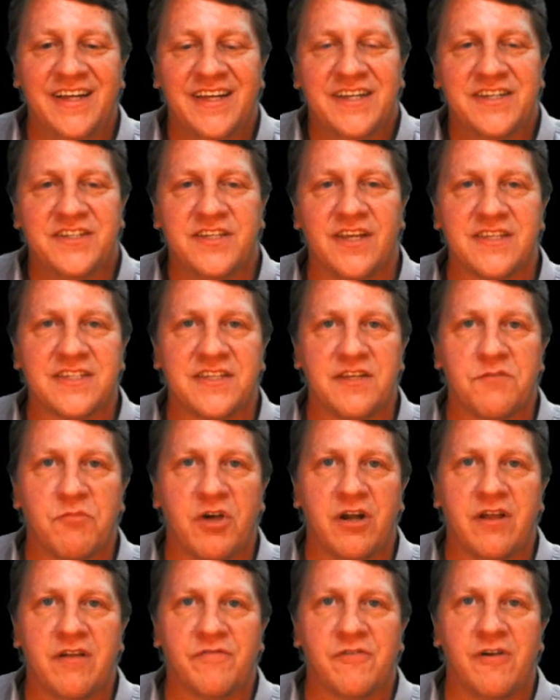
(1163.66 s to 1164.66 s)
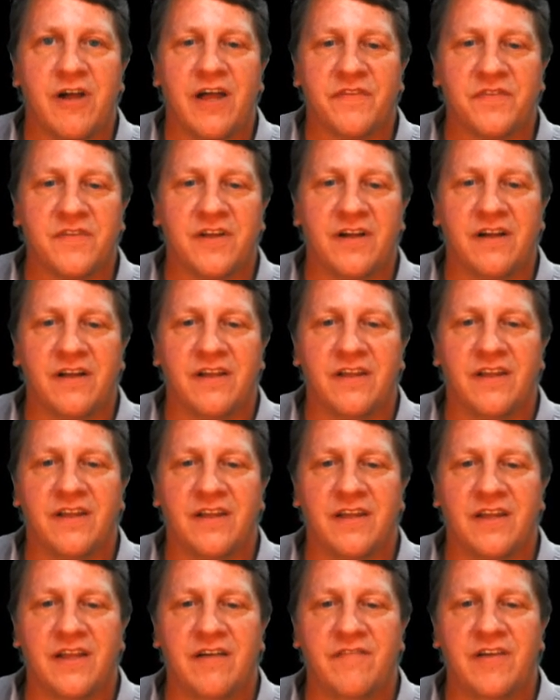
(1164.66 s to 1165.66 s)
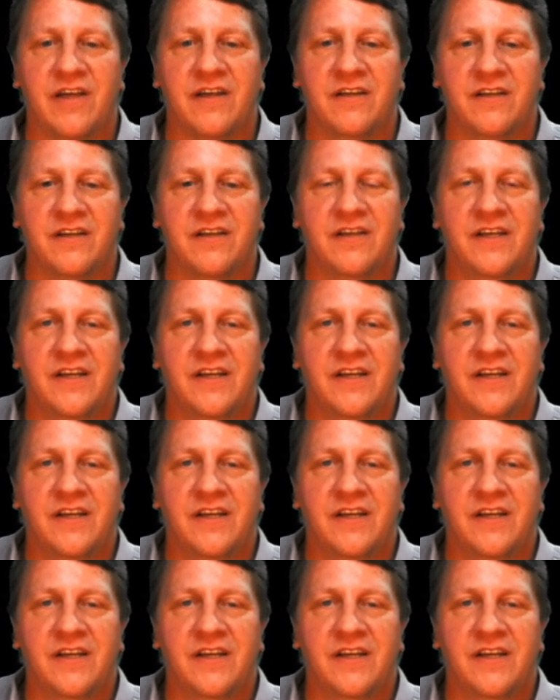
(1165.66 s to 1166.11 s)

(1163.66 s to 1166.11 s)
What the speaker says: Dustin, buddy, if you're out there, love you.